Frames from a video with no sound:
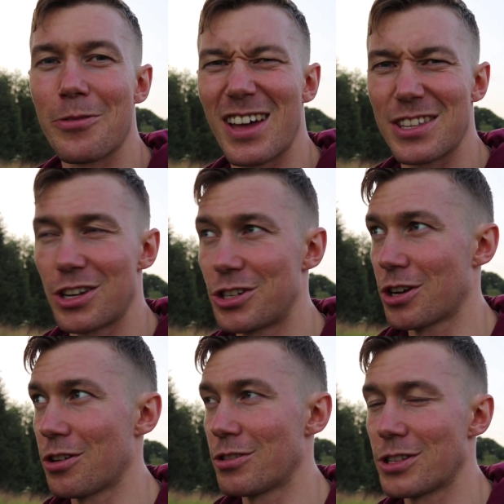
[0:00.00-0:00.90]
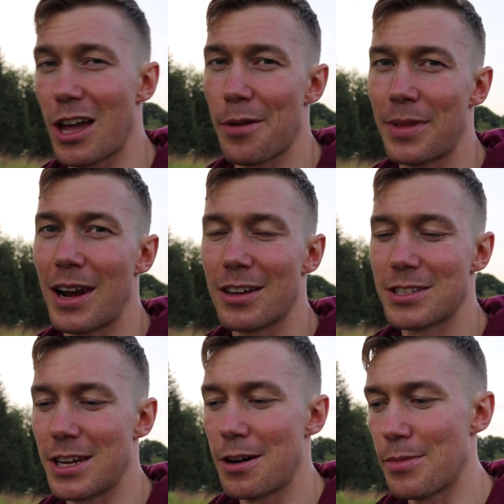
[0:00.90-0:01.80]
We had such a good time the
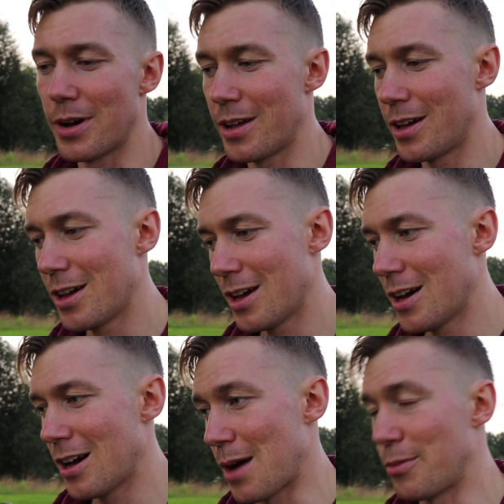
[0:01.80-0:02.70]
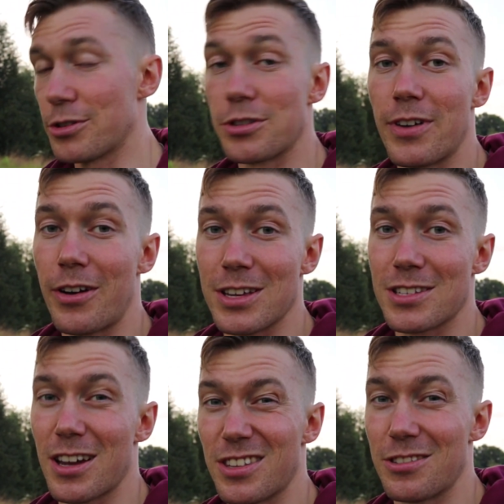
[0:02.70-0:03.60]
last year, but I'm also very
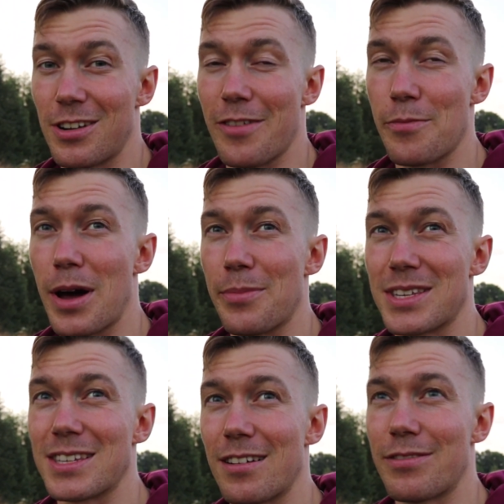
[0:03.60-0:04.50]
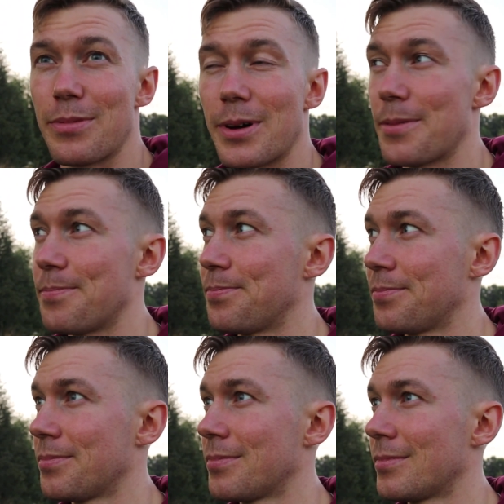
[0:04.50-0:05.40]
excited to live by myself, but
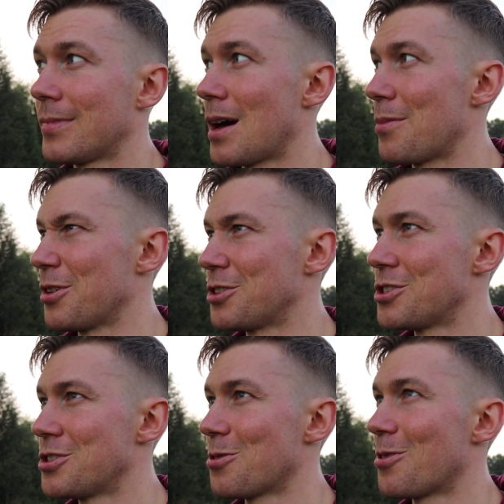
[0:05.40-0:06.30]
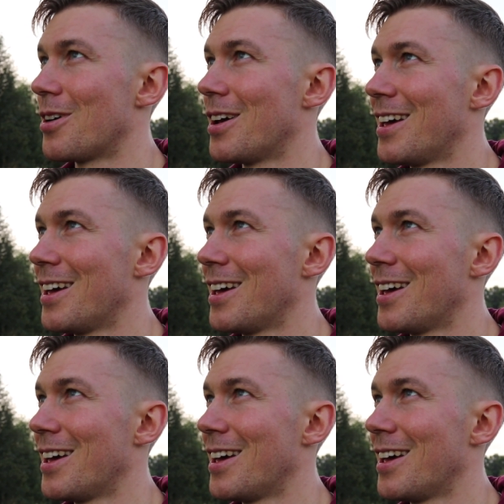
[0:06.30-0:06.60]
I'm not sure.